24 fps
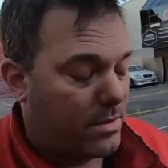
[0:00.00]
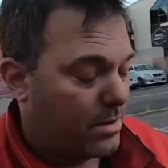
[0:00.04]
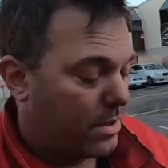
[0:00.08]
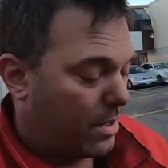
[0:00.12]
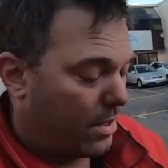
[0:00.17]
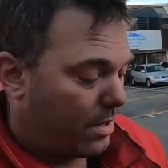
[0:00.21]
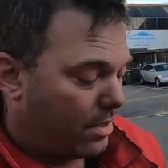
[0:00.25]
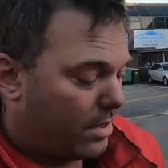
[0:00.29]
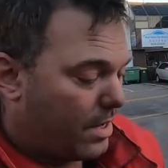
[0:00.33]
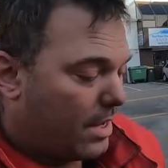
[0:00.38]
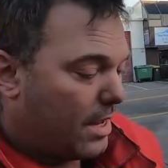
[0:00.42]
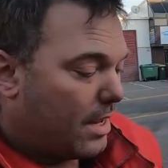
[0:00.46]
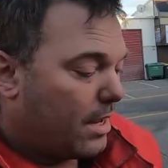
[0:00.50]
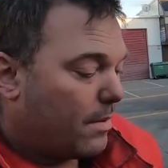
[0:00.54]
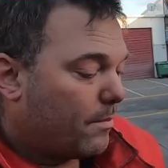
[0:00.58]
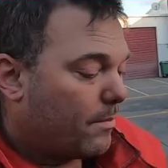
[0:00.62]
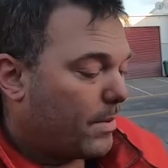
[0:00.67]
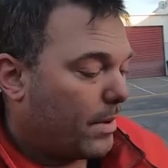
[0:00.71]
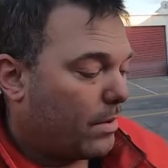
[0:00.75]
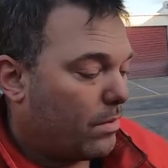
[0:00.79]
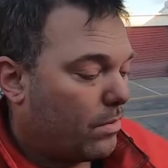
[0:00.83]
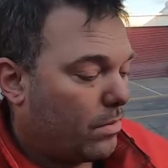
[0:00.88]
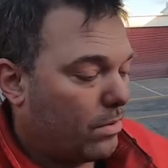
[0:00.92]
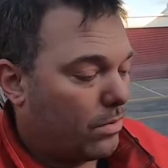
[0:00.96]
So,
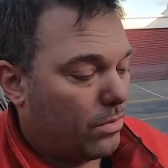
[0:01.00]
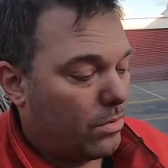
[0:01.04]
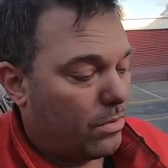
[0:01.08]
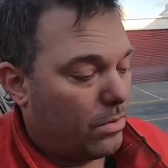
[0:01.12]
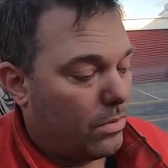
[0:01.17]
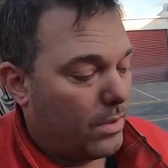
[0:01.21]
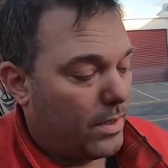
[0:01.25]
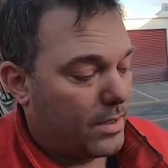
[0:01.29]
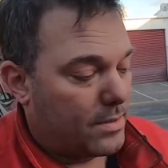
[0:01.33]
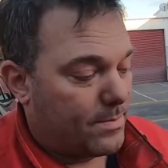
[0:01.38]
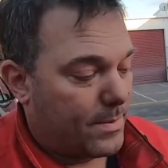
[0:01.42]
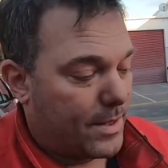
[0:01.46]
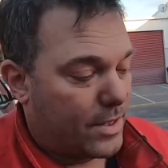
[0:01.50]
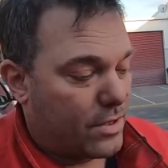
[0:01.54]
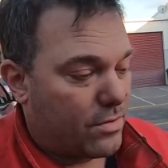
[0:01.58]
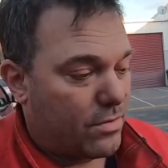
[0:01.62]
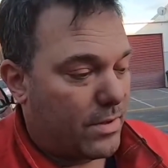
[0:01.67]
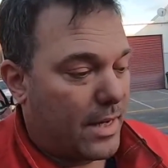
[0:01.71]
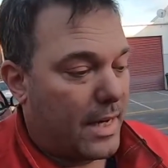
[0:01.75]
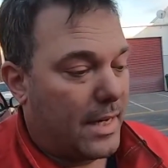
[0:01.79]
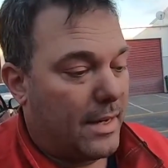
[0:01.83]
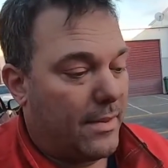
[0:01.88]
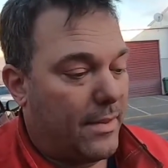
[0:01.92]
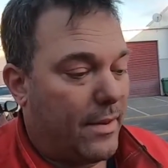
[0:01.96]
but all in all, it's my
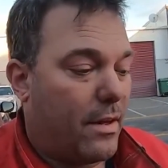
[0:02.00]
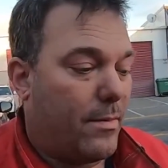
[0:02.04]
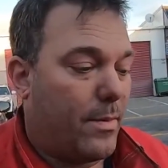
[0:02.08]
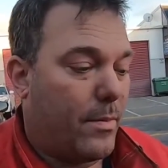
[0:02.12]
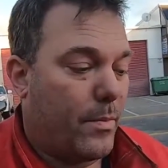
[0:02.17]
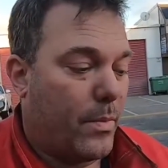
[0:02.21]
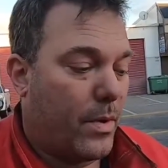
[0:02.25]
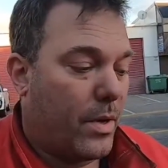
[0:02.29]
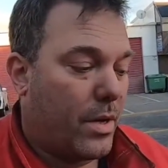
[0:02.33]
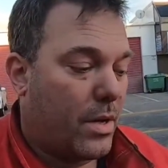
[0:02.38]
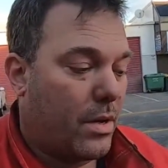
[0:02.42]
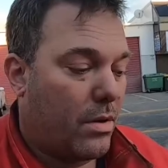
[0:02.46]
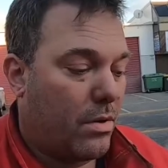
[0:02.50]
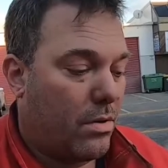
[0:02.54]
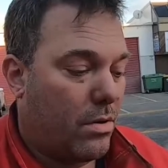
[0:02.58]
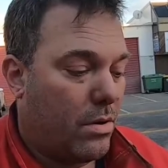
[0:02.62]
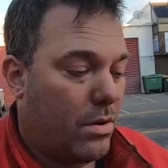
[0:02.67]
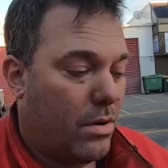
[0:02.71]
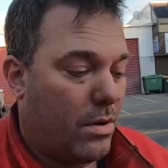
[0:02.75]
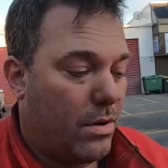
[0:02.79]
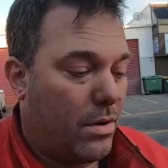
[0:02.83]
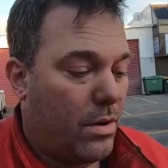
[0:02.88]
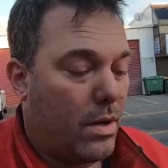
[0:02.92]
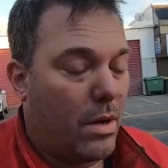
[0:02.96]
trailer that I've been working
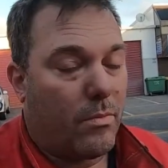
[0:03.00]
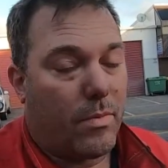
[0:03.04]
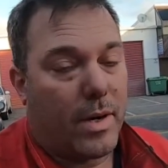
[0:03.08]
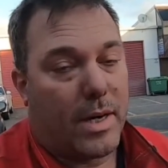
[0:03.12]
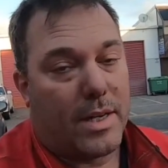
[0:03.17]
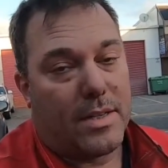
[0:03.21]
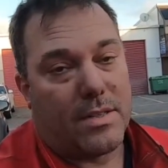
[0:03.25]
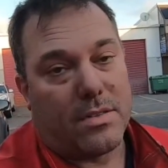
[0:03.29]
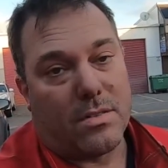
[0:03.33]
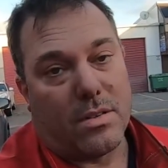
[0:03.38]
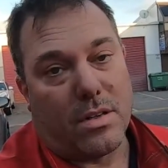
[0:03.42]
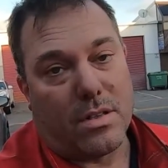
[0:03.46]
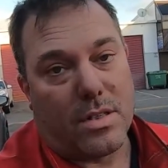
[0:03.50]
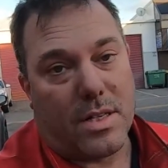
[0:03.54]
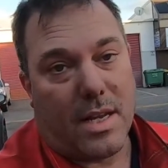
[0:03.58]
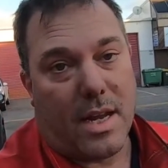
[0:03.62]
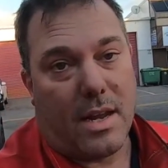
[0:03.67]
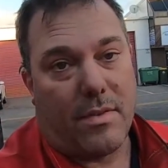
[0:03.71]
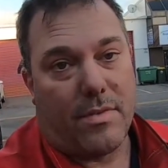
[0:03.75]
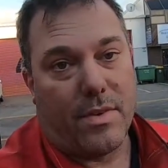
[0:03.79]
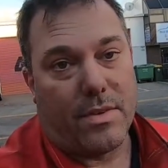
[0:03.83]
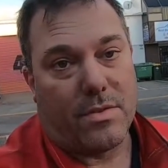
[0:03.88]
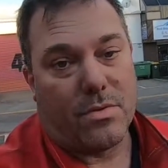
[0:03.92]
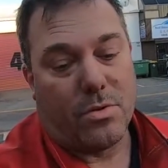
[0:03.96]
on. I'm really stoked to
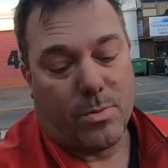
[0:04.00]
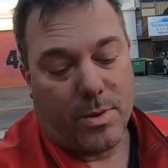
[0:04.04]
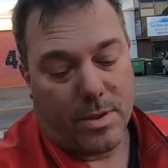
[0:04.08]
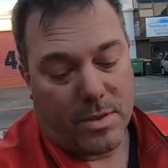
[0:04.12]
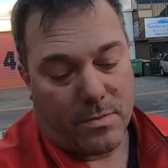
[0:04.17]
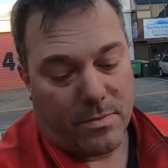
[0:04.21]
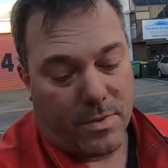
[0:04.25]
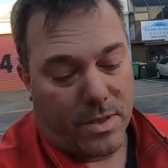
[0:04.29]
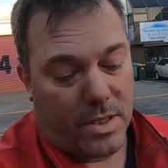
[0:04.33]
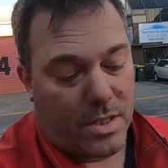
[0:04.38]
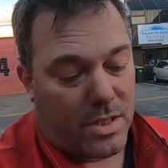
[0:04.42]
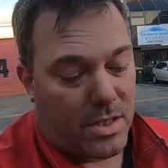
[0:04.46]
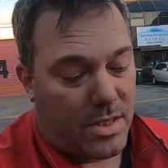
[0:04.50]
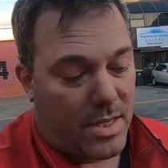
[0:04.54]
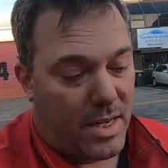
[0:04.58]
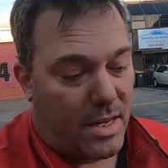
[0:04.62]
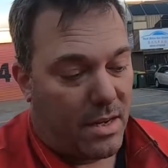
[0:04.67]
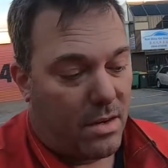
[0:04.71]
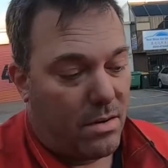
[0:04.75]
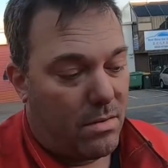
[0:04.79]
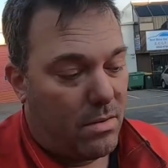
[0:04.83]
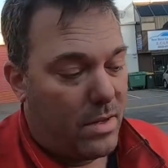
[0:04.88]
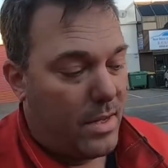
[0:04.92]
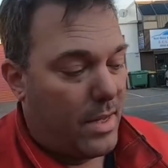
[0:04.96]
have this almost finished
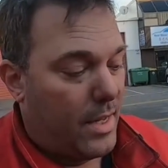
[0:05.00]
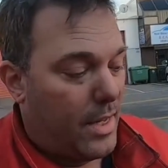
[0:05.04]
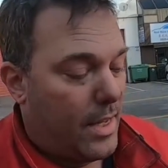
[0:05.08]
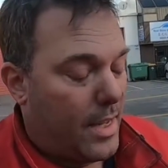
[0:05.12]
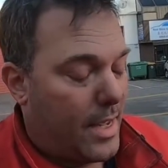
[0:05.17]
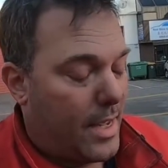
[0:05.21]
now.